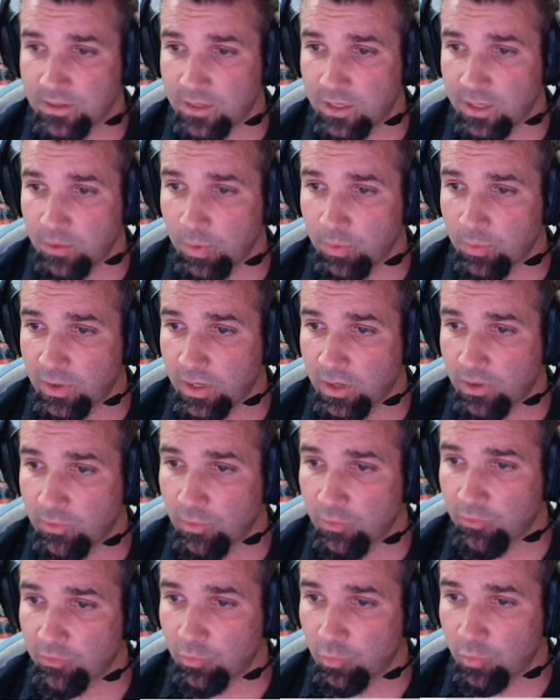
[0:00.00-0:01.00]
Okay, remember how
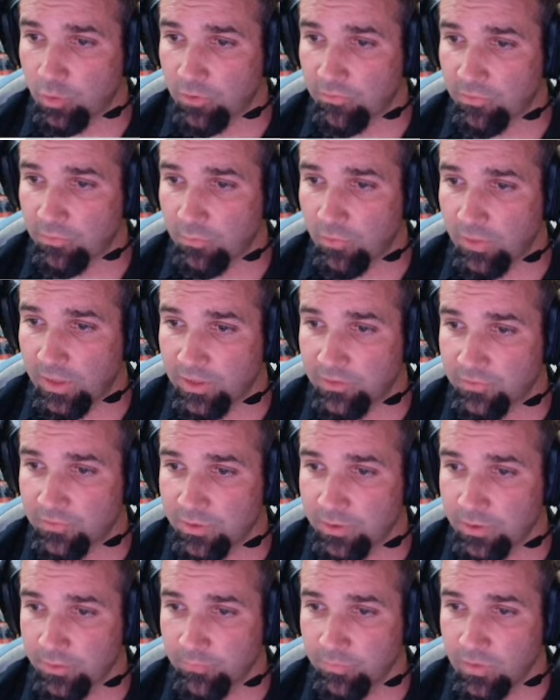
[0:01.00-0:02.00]
those work from last
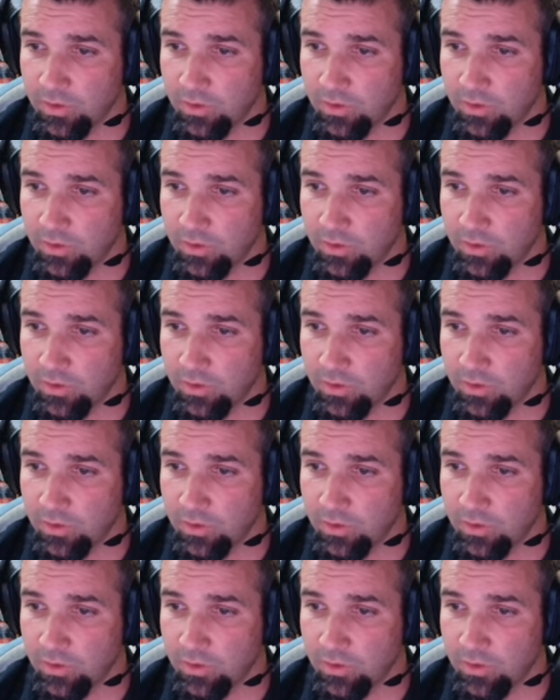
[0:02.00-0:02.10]
year.